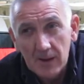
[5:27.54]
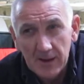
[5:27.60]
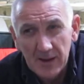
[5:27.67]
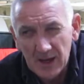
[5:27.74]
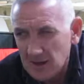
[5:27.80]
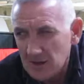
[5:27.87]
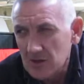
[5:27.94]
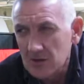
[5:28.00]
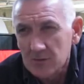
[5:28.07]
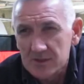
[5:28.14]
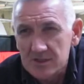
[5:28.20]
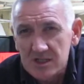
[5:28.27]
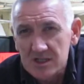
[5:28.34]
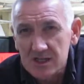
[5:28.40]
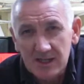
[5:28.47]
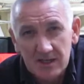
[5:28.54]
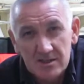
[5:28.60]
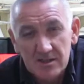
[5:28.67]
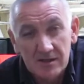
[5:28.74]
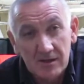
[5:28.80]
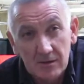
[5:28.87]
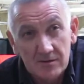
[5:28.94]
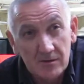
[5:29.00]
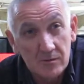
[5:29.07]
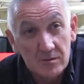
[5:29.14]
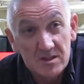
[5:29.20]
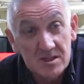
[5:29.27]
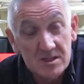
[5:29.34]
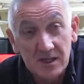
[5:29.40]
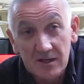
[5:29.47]
And I could always see it, you know, I'd always
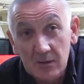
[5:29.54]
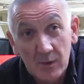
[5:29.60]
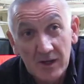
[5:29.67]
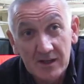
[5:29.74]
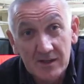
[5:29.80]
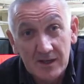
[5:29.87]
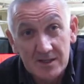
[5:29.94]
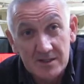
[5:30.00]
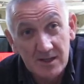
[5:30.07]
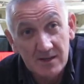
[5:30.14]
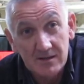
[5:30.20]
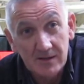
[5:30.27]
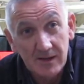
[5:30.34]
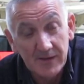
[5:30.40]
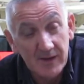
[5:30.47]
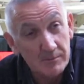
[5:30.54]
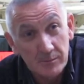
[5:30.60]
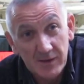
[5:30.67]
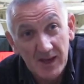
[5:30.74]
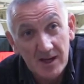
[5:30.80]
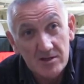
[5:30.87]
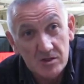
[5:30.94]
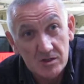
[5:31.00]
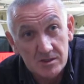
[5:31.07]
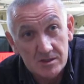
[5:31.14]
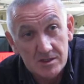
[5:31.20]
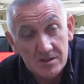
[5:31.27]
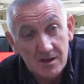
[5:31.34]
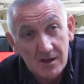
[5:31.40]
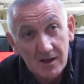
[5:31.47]
see Awaydays in
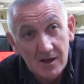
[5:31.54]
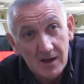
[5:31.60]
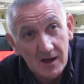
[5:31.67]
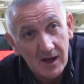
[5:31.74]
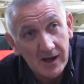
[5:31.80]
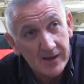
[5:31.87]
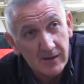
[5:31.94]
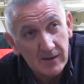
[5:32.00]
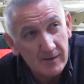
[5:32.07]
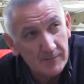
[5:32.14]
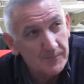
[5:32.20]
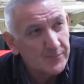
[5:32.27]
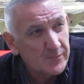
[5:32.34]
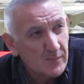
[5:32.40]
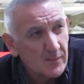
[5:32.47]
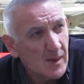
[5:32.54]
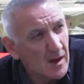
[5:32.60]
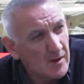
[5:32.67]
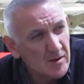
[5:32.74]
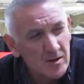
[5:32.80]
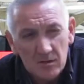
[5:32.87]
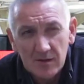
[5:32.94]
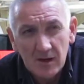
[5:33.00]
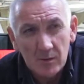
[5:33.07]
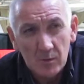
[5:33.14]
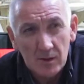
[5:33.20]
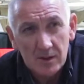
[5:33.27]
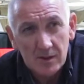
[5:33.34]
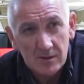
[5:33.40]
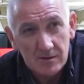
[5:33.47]
pictures, and I knew that
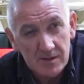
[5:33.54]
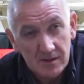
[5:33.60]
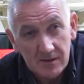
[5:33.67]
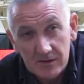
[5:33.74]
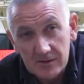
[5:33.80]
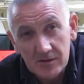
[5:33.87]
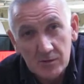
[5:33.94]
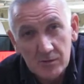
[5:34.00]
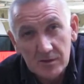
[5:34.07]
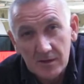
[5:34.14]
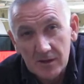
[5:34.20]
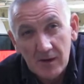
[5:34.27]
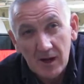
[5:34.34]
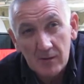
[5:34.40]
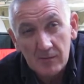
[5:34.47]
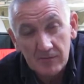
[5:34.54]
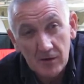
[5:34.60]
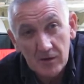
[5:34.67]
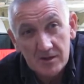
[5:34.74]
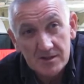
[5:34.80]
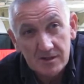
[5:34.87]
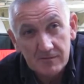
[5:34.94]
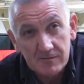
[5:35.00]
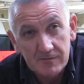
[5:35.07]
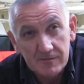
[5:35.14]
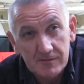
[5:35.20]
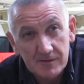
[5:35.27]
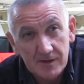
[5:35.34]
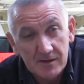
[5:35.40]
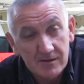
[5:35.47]
world, and I knew, you know, how evocative
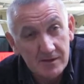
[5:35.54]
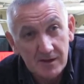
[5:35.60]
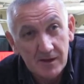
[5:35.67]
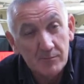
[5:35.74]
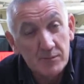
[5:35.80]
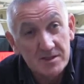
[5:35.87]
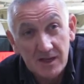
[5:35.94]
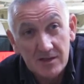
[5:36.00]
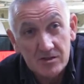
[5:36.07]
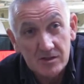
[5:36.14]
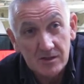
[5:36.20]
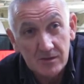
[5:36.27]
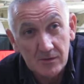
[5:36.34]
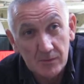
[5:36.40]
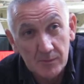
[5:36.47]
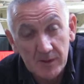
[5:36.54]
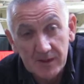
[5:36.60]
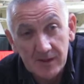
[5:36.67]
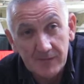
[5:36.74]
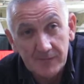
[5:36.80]
it potentially could be.